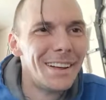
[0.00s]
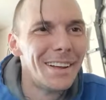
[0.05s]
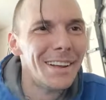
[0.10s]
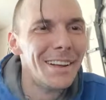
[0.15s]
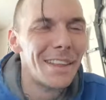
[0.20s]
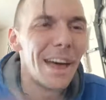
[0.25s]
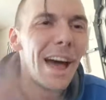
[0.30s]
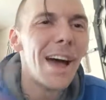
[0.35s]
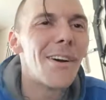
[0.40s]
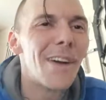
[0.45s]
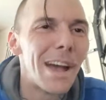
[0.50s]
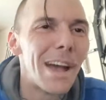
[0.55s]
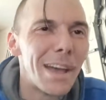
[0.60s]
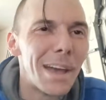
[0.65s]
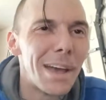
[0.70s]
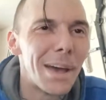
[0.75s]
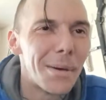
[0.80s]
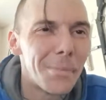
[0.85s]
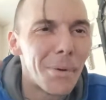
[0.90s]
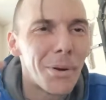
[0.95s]
There I
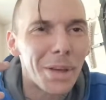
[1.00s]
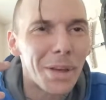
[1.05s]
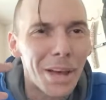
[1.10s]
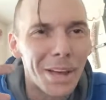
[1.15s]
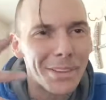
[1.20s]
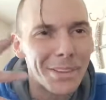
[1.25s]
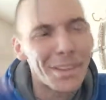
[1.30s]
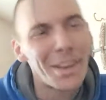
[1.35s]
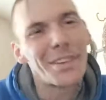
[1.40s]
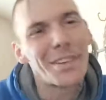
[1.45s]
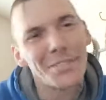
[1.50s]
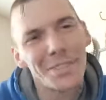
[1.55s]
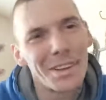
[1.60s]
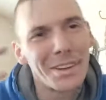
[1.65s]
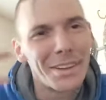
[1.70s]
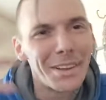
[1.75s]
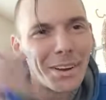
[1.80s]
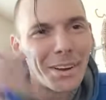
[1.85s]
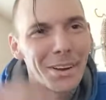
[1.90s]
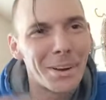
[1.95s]
am. Okay, fancy.
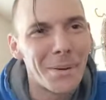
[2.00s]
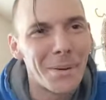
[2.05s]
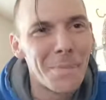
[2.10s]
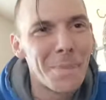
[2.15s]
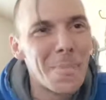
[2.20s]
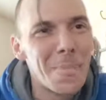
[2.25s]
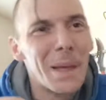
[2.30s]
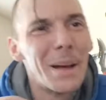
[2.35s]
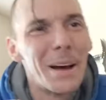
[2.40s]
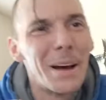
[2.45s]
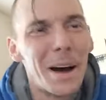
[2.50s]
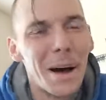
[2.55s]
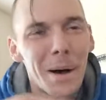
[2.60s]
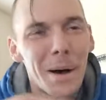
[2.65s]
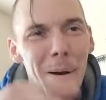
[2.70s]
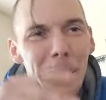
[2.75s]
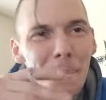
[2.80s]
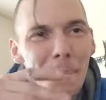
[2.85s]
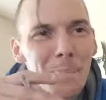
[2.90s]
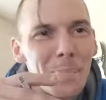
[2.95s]
There you
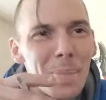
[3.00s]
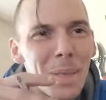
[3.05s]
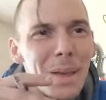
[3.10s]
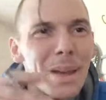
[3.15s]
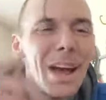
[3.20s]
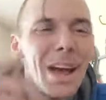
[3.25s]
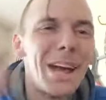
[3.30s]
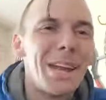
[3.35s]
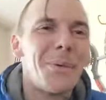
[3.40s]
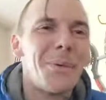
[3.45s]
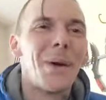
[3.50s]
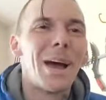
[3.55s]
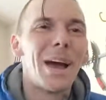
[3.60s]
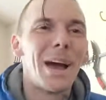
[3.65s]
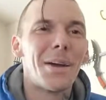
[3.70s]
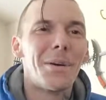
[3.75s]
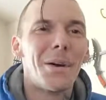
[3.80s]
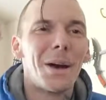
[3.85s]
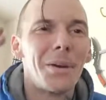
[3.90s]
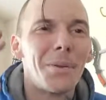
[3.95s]
go. Anyway,
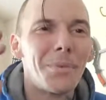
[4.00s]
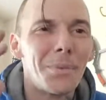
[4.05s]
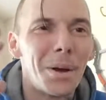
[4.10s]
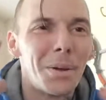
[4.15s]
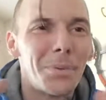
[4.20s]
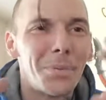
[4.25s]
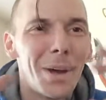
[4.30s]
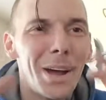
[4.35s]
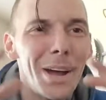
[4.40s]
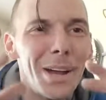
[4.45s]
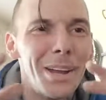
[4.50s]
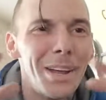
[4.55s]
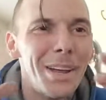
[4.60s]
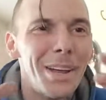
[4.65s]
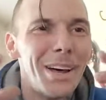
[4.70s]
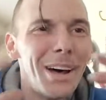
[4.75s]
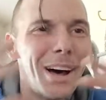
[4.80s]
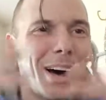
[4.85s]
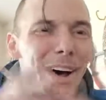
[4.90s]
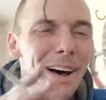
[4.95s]
I read
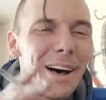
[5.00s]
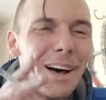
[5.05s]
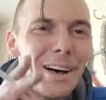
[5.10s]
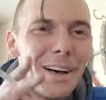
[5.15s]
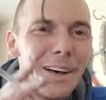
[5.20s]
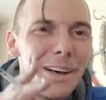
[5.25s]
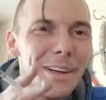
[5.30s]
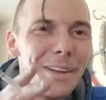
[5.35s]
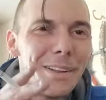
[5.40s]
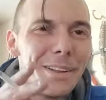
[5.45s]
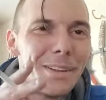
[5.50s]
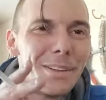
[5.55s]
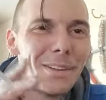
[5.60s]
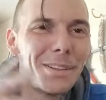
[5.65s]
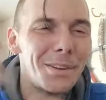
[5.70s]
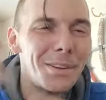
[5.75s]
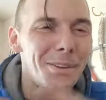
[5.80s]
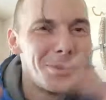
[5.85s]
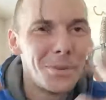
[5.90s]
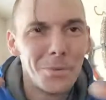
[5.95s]
the
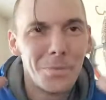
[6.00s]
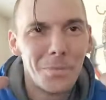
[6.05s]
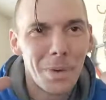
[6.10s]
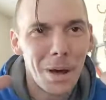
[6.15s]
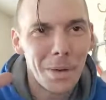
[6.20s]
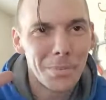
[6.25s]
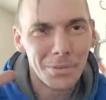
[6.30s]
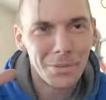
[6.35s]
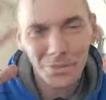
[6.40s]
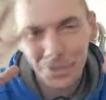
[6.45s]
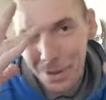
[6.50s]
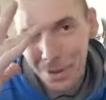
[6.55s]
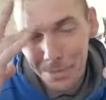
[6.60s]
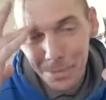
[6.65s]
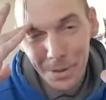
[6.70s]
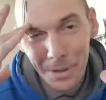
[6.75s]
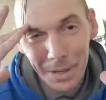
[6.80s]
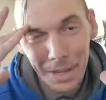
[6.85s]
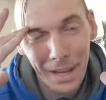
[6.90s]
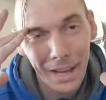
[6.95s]
new Bob Lazar
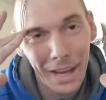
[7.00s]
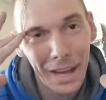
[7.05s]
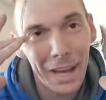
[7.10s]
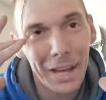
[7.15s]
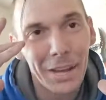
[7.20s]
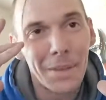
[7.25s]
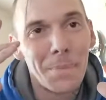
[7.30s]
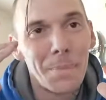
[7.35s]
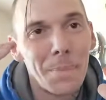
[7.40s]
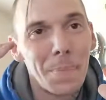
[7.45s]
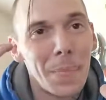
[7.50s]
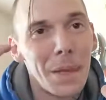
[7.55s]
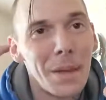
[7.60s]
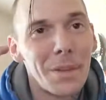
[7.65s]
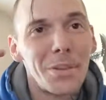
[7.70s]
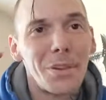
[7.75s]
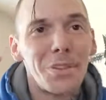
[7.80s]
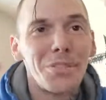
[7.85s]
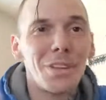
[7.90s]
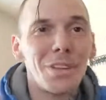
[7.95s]
book, and
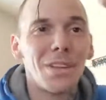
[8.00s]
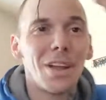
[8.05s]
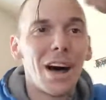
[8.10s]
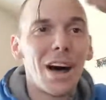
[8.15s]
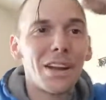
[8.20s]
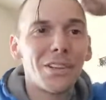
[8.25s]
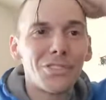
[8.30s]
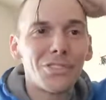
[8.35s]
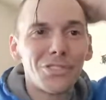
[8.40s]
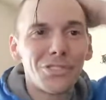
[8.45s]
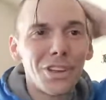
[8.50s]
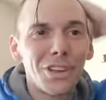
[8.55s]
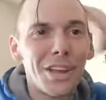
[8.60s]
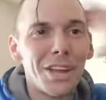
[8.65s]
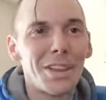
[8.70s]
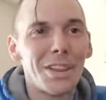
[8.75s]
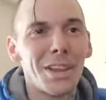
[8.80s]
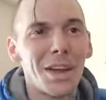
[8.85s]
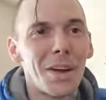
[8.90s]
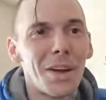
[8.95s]
there's a lot of shit
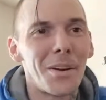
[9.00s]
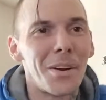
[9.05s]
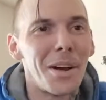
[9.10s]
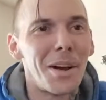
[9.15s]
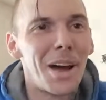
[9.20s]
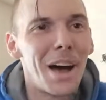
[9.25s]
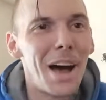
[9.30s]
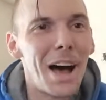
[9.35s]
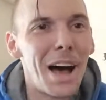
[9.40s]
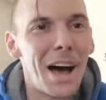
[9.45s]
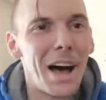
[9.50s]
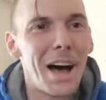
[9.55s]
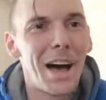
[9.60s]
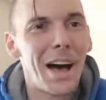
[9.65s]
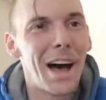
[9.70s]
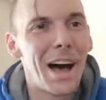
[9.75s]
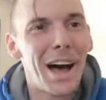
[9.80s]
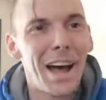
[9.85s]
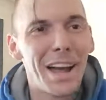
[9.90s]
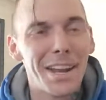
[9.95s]
in there
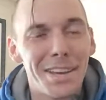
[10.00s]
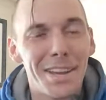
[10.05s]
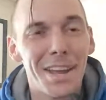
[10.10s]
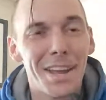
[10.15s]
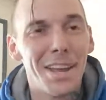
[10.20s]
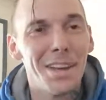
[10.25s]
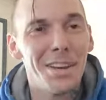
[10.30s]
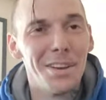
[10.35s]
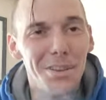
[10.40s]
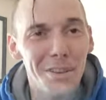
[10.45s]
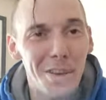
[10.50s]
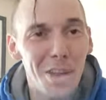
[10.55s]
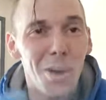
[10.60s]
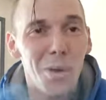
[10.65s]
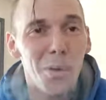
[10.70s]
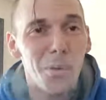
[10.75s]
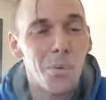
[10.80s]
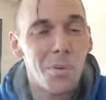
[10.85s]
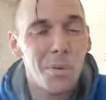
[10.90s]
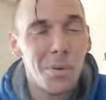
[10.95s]
I didn't
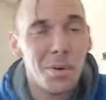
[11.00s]
know